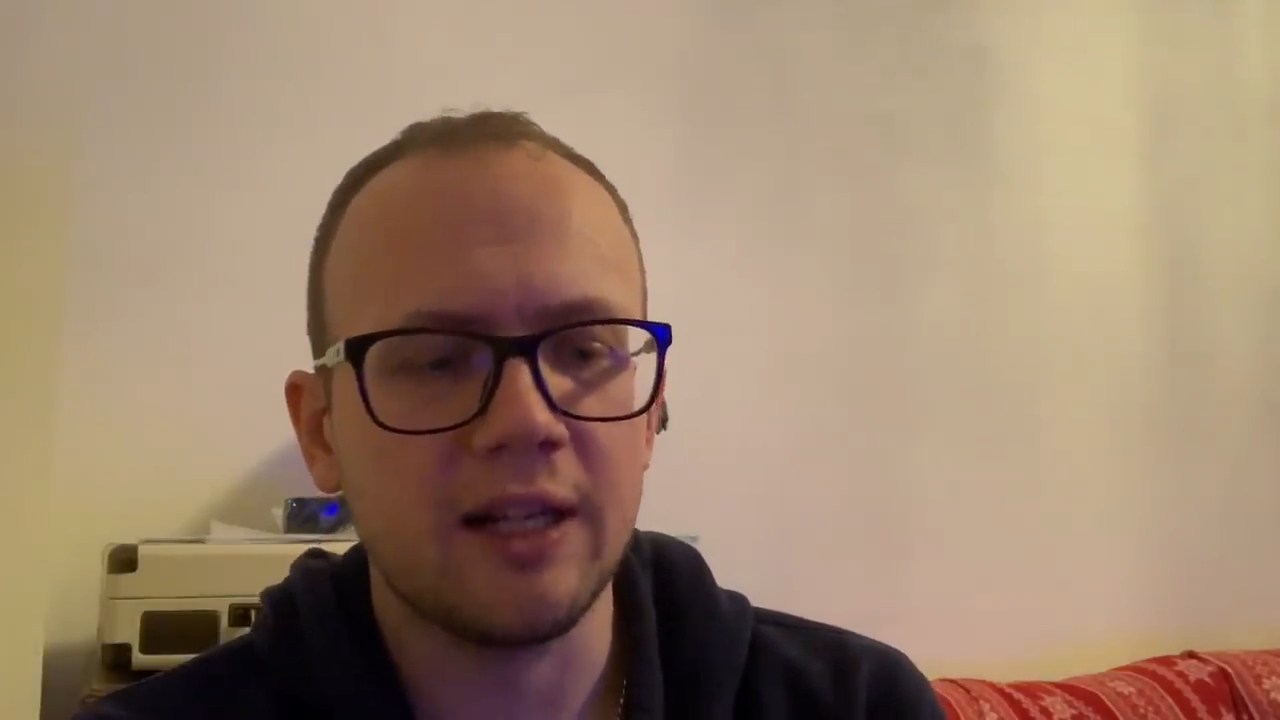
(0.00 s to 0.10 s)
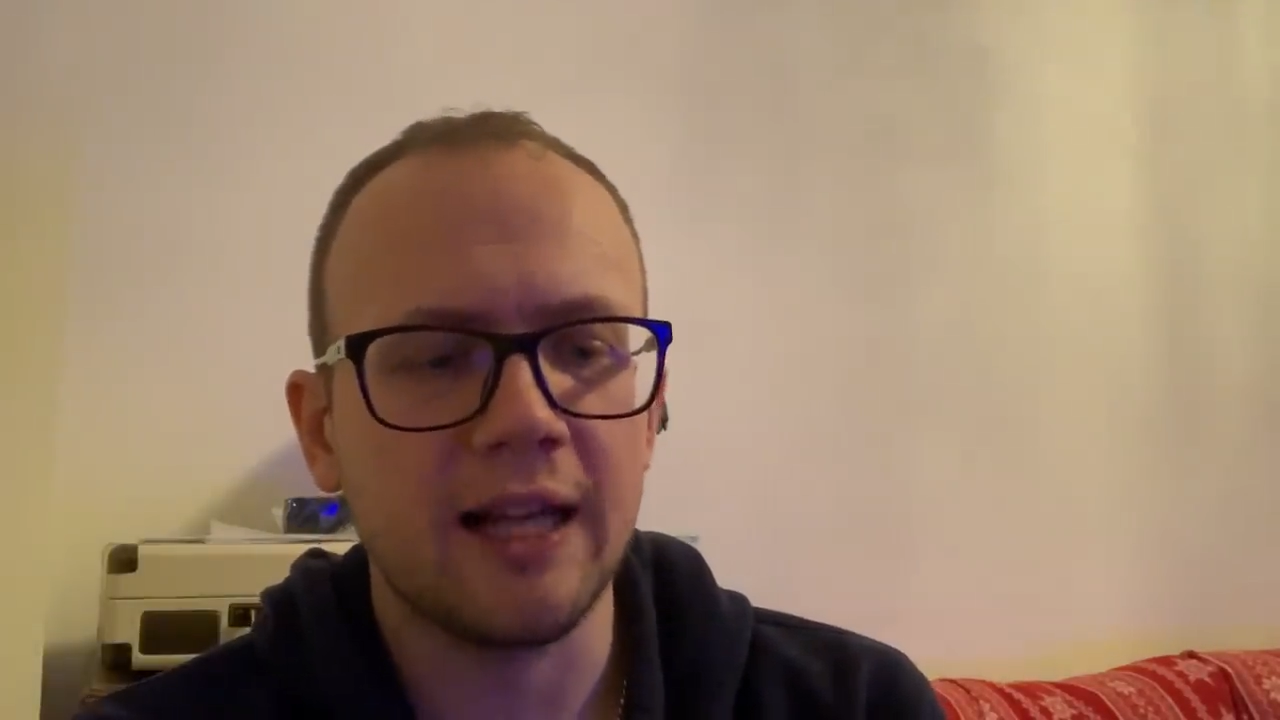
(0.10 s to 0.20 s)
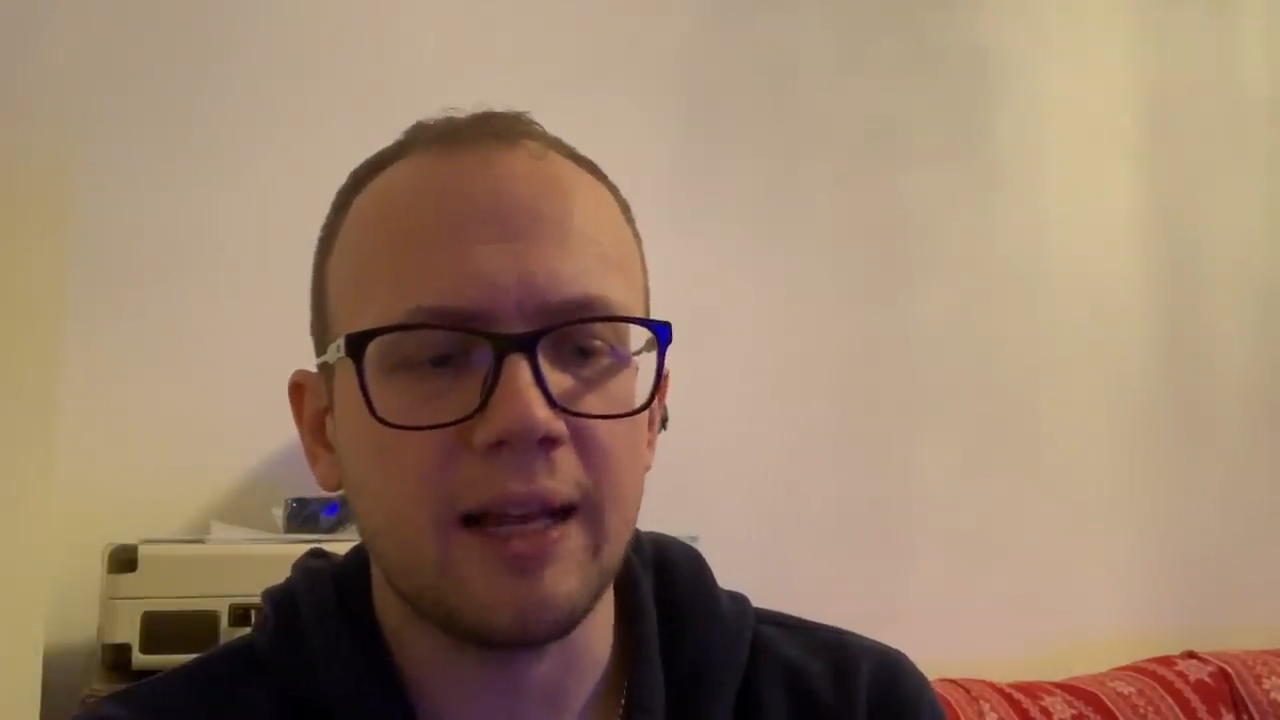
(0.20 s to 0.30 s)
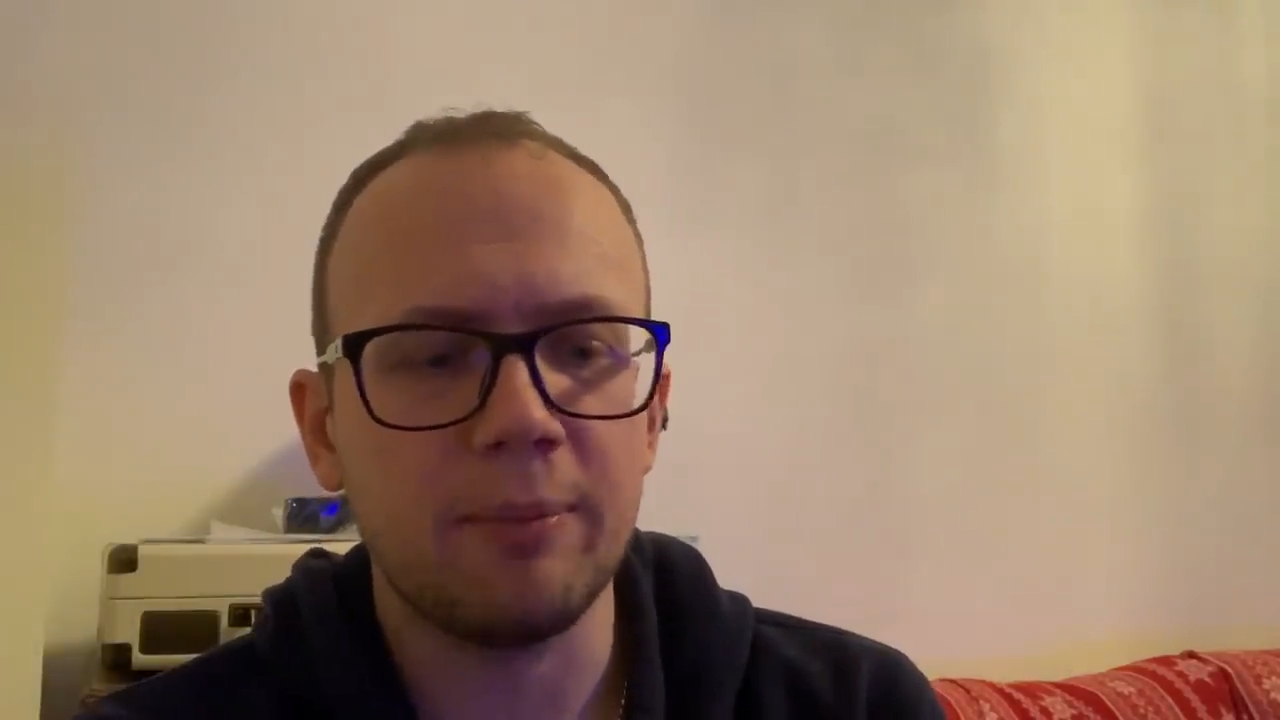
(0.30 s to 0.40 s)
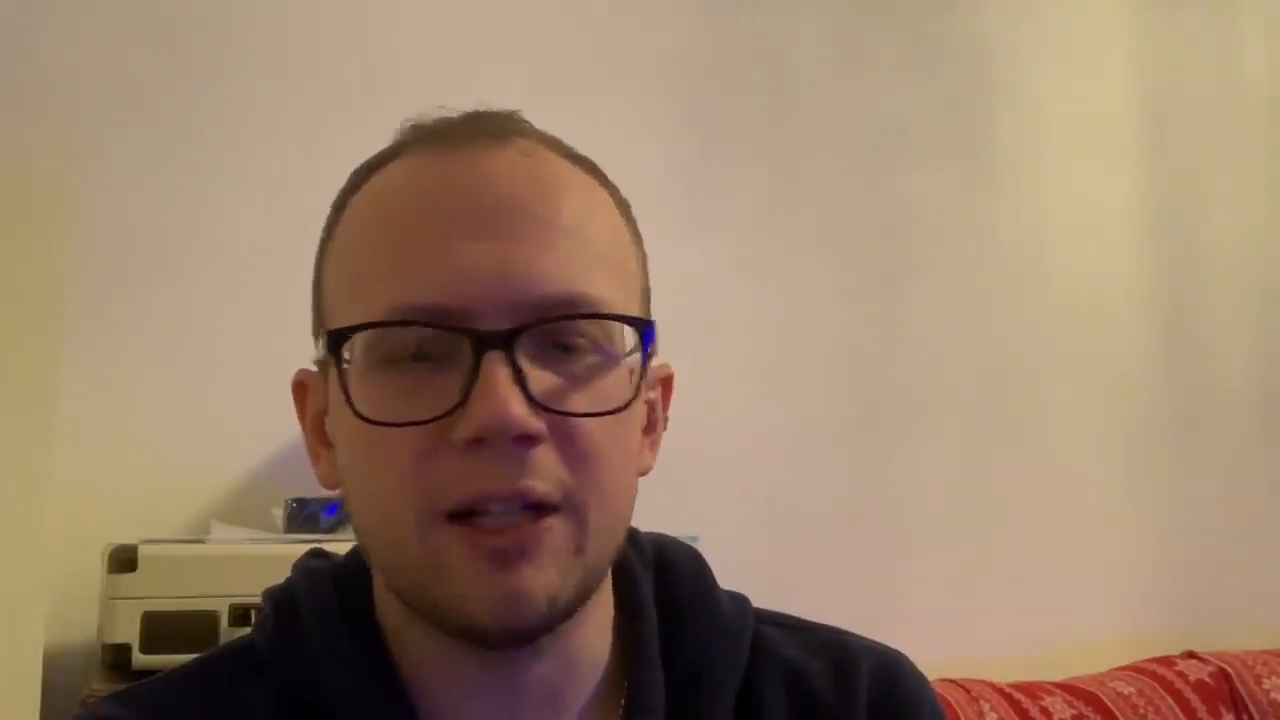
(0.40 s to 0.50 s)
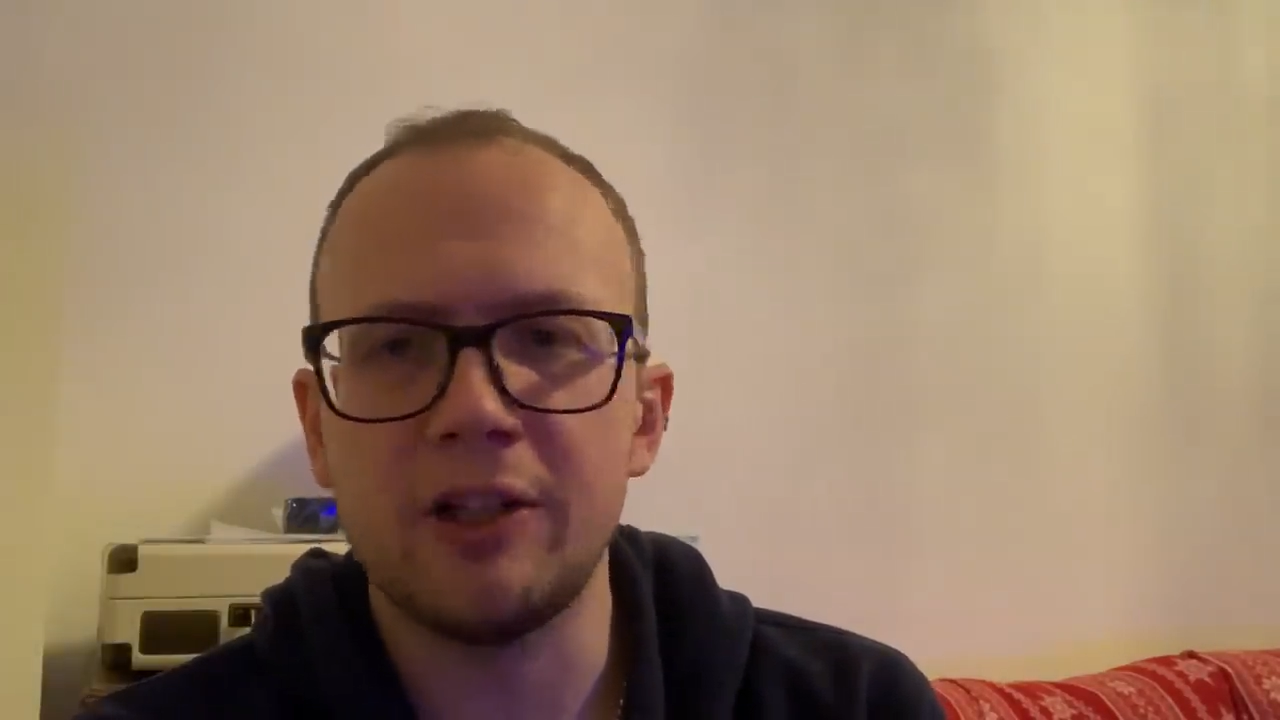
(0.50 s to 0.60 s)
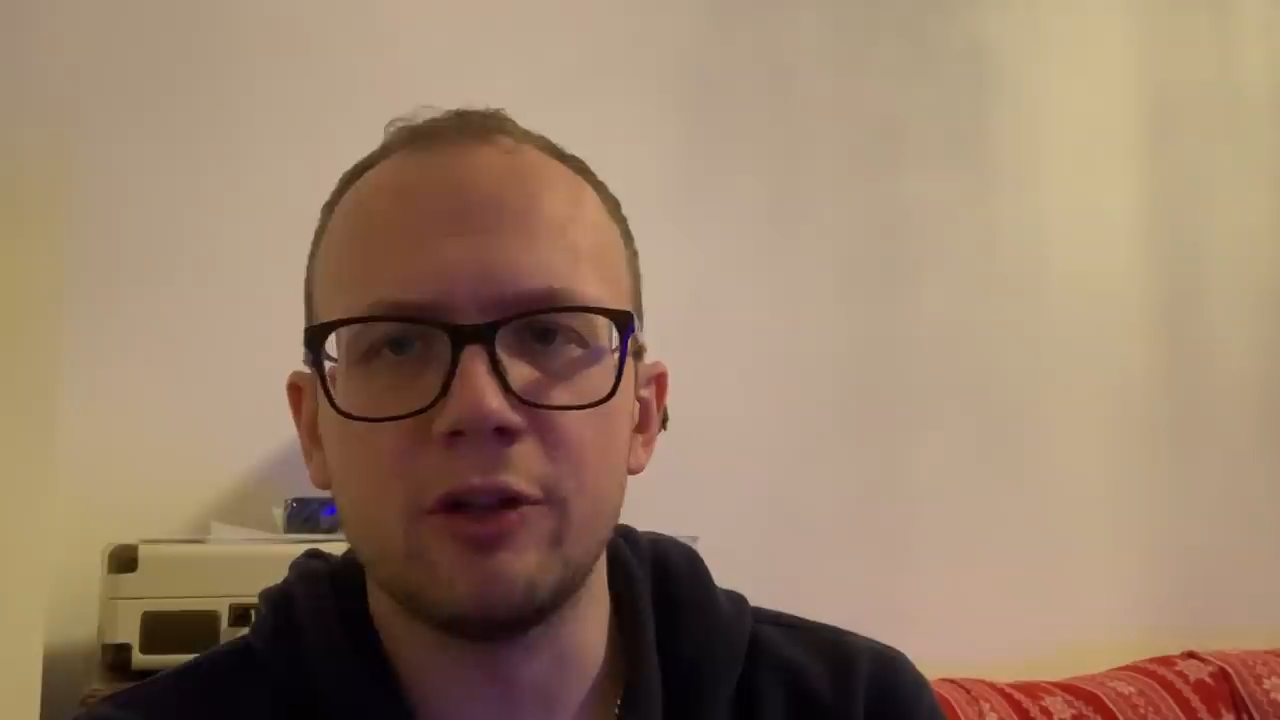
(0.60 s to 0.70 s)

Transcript: to get bitten,